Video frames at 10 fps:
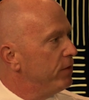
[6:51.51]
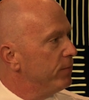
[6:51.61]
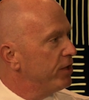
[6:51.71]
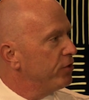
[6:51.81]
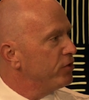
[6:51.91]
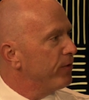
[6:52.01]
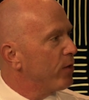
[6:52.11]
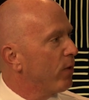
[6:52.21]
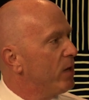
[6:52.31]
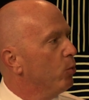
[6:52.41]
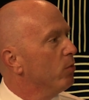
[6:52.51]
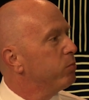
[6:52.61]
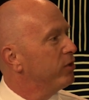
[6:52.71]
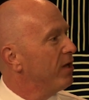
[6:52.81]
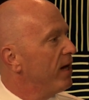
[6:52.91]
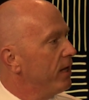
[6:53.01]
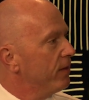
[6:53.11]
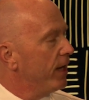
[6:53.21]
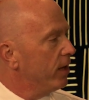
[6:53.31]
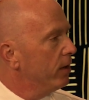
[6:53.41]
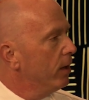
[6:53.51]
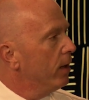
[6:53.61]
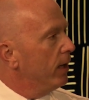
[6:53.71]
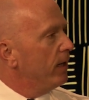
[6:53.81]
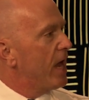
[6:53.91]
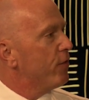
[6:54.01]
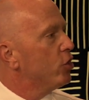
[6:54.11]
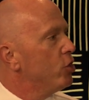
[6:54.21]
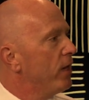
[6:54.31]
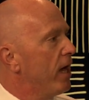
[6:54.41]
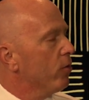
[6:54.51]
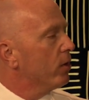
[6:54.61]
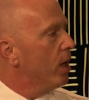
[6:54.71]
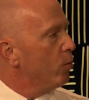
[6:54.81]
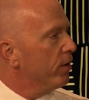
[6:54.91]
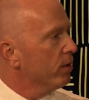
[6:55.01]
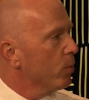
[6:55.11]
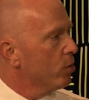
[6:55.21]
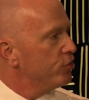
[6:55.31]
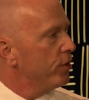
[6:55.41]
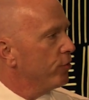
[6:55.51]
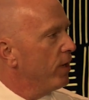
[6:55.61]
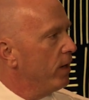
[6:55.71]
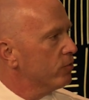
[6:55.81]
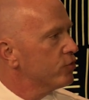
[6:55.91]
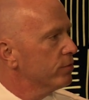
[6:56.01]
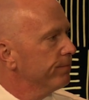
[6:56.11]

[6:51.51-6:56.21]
message, they were able to apply that and have a good outcome with an emergency at their house.